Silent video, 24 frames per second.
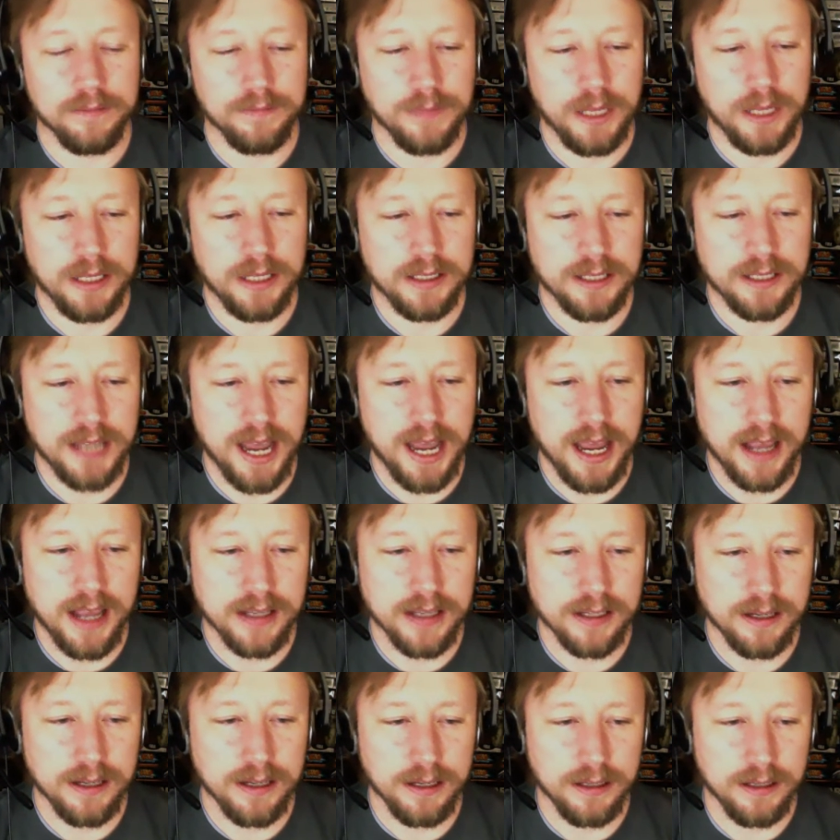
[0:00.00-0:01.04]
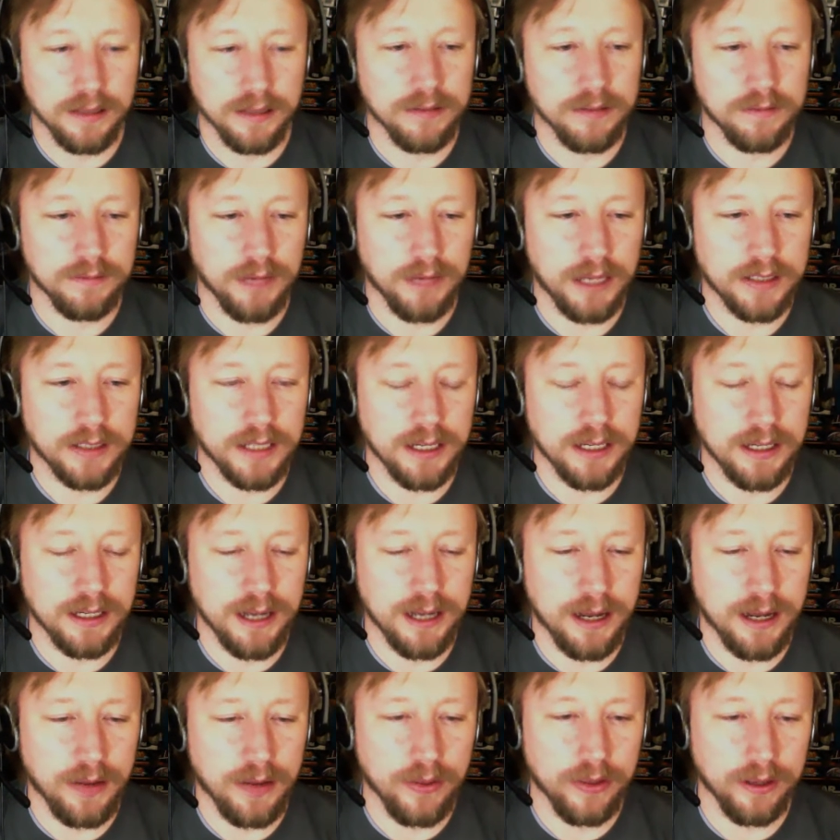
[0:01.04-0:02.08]
his task in hunting
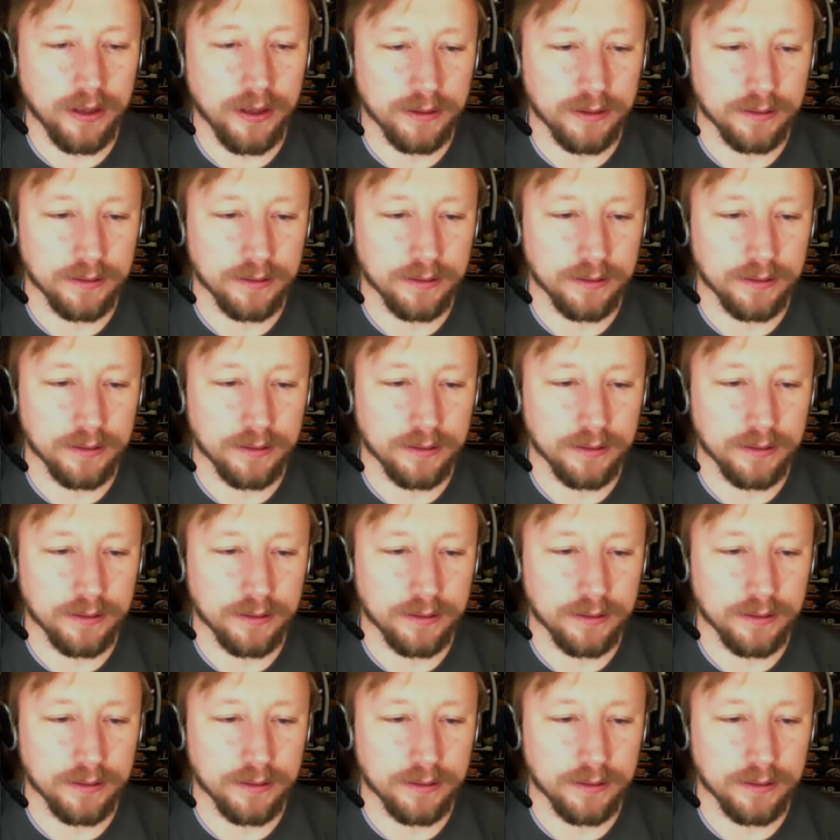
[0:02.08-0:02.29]
down